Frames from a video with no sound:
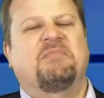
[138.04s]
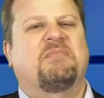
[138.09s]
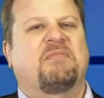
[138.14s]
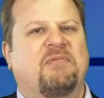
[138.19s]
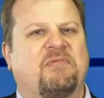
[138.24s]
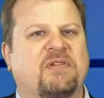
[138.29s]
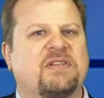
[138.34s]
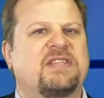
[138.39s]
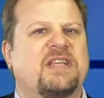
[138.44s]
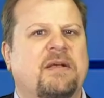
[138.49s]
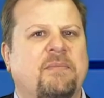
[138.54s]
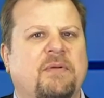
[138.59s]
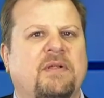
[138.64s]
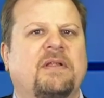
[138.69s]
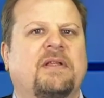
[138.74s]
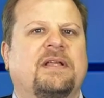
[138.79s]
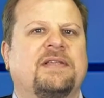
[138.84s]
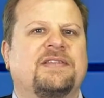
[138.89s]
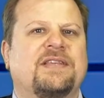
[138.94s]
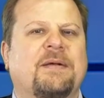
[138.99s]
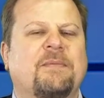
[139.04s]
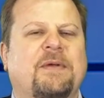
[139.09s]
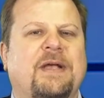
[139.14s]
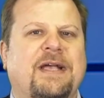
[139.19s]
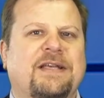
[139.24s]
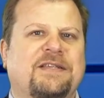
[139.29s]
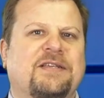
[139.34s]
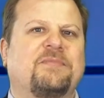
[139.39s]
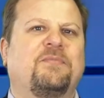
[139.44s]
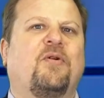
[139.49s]
resemble, in some
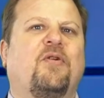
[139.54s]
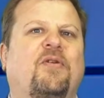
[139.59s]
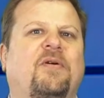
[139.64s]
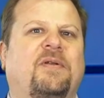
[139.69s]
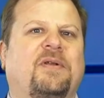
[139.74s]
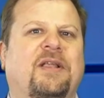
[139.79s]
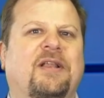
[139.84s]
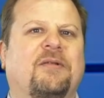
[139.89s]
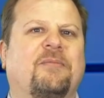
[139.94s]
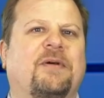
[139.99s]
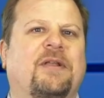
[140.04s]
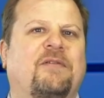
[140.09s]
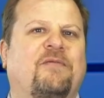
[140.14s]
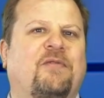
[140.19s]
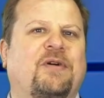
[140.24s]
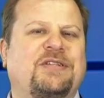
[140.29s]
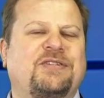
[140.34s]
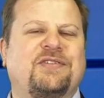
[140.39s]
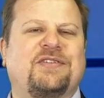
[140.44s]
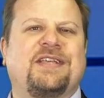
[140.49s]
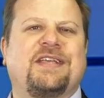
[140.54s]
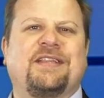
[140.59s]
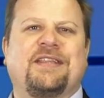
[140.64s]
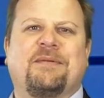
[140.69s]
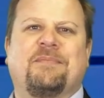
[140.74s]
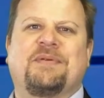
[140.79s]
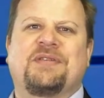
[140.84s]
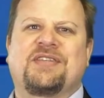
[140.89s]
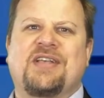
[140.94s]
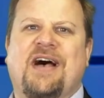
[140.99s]
cases, more a little bit of what you see in the
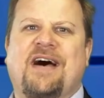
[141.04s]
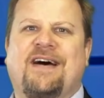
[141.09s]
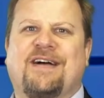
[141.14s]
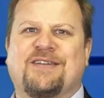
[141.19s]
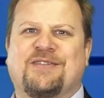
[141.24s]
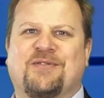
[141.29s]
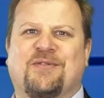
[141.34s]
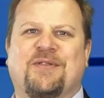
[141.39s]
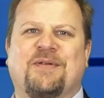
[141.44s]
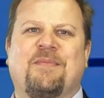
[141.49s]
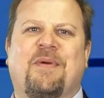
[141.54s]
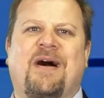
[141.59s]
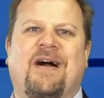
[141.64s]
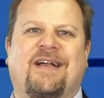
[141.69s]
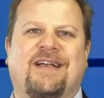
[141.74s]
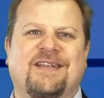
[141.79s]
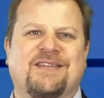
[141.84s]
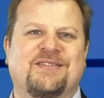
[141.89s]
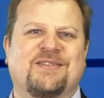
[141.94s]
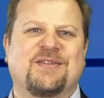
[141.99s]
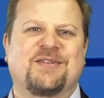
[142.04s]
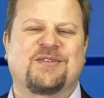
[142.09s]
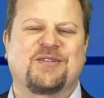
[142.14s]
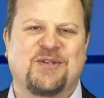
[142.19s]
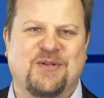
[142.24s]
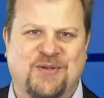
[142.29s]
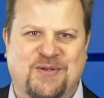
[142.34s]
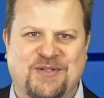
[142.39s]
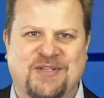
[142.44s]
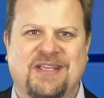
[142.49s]
bazaars or the markets, the
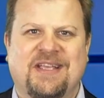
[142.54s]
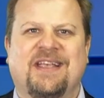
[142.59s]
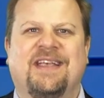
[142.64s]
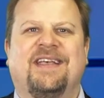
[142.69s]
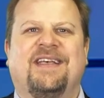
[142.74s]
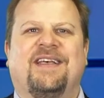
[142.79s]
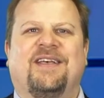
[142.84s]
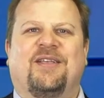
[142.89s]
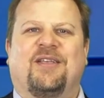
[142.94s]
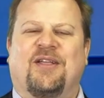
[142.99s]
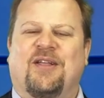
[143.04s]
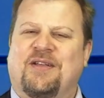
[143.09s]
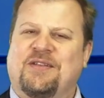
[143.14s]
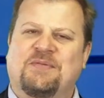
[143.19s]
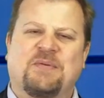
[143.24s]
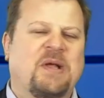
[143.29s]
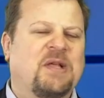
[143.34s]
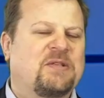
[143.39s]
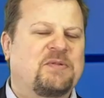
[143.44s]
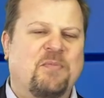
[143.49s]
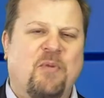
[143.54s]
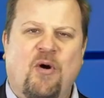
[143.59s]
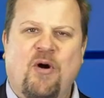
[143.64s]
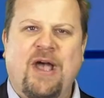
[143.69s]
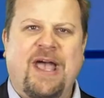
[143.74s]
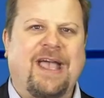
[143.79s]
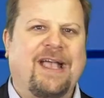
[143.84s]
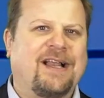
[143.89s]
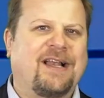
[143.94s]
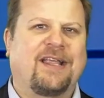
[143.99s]
souks. It's more
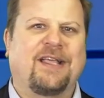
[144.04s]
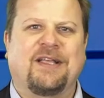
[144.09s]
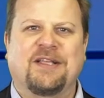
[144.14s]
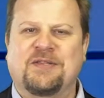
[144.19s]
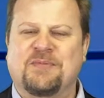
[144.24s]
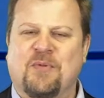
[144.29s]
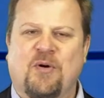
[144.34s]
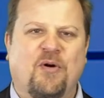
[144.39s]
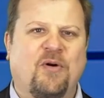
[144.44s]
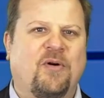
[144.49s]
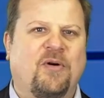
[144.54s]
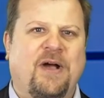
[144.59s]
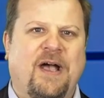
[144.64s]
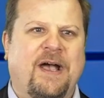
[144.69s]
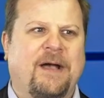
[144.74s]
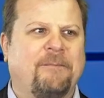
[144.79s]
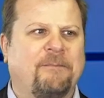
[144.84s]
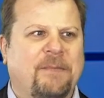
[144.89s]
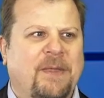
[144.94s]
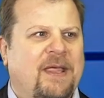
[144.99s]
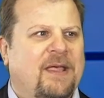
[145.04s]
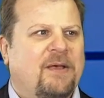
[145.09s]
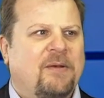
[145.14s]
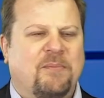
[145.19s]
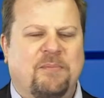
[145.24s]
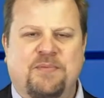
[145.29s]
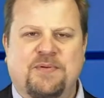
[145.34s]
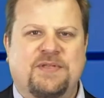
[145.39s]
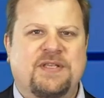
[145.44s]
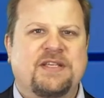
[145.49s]
haggling. It's more
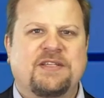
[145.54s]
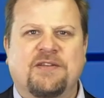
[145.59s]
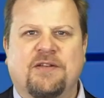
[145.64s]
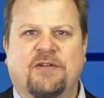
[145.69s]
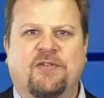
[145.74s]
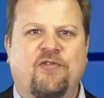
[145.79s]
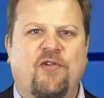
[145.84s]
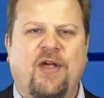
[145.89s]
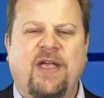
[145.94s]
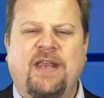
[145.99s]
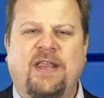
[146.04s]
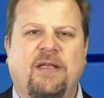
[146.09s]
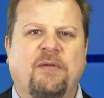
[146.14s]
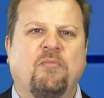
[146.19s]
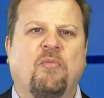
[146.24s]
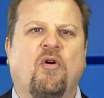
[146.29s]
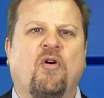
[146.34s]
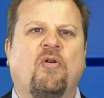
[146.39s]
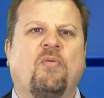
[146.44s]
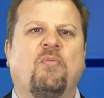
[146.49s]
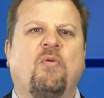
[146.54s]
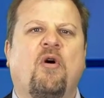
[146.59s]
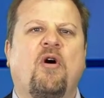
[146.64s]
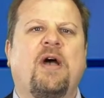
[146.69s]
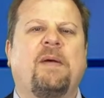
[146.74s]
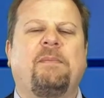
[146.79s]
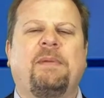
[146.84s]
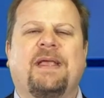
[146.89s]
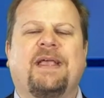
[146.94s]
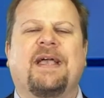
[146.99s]
positional trading. More
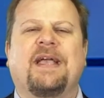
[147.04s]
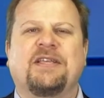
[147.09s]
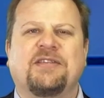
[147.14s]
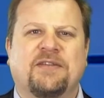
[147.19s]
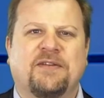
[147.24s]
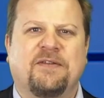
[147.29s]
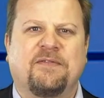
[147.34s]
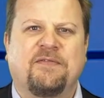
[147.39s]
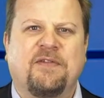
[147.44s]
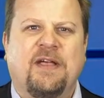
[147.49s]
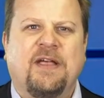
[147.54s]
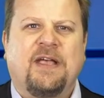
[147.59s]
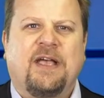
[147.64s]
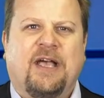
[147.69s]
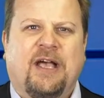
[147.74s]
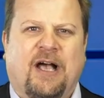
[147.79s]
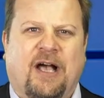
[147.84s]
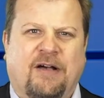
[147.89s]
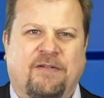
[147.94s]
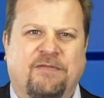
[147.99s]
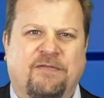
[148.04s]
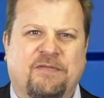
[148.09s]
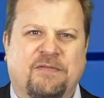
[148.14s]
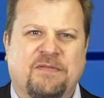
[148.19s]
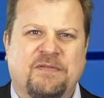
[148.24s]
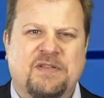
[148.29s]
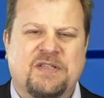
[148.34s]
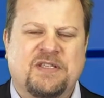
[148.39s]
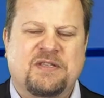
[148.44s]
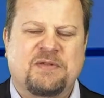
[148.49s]
application of
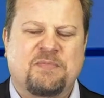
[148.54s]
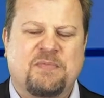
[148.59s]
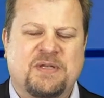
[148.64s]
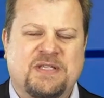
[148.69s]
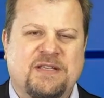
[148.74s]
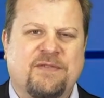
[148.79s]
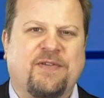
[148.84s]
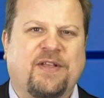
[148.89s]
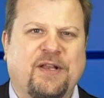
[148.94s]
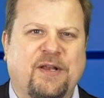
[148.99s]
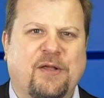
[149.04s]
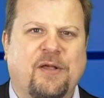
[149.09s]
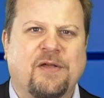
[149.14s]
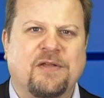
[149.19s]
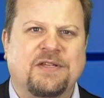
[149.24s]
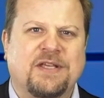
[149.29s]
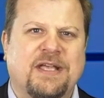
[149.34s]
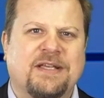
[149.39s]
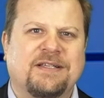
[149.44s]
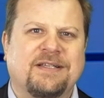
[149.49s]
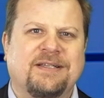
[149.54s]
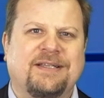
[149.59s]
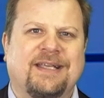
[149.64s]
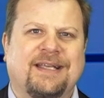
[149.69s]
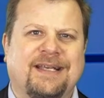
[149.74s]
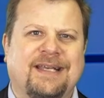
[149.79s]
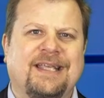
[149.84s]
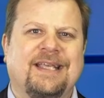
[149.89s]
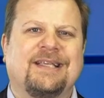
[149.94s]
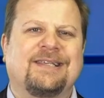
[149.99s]
specific negotiation
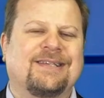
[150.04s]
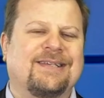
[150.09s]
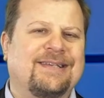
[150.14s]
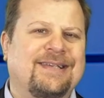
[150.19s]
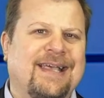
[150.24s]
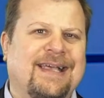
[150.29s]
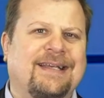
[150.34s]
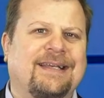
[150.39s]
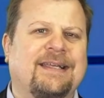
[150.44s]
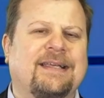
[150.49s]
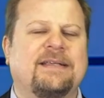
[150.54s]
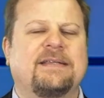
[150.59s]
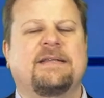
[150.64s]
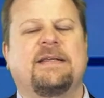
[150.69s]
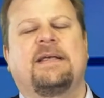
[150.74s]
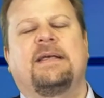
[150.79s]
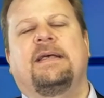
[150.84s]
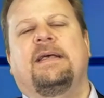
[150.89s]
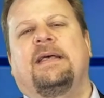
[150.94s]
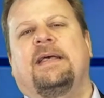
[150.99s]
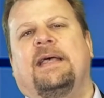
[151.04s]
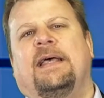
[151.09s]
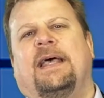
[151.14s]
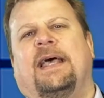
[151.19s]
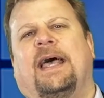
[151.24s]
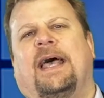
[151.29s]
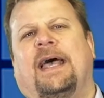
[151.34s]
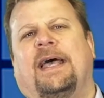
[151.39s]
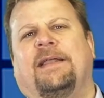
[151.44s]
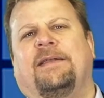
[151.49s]
techniques and tactics,
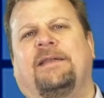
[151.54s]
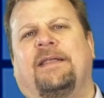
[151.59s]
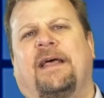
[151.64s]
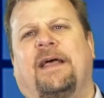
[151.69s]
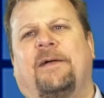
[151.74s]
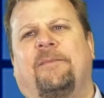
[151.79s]
and